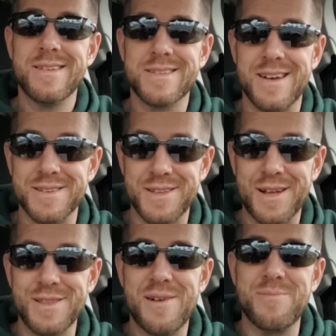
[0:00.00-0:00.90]
Sounds
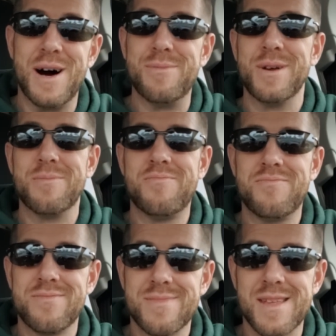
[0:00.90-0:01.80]
like love bombing.
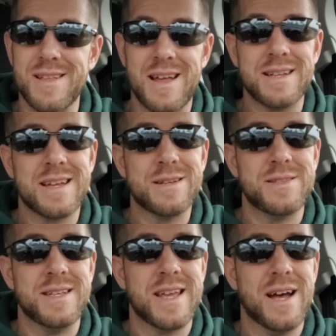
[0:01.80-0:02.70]
A lot of times
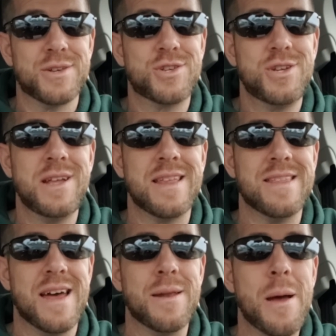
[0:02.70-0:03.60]
when these gals cheat, they
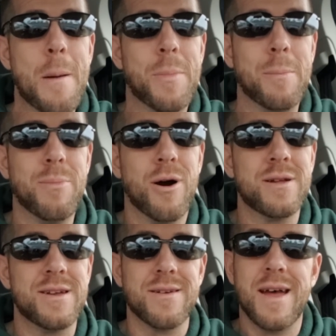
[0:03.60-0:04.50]
then
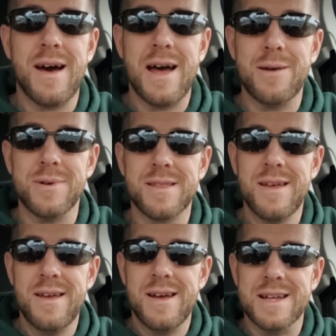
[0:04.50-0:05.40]
bombard their guy with
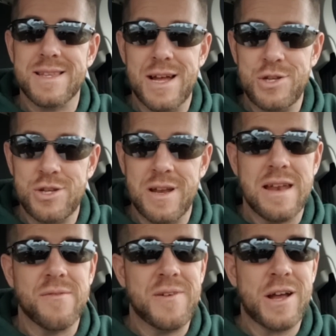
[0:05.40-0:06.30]
attention
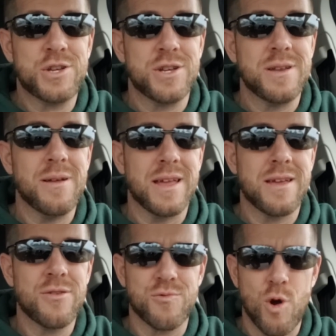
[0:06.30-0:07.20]
and affection to,
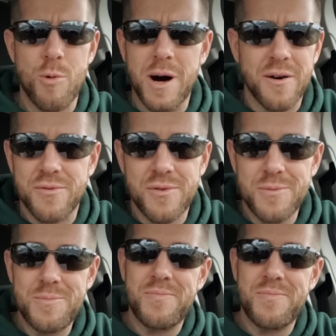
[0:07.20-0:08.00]
like, throw him off.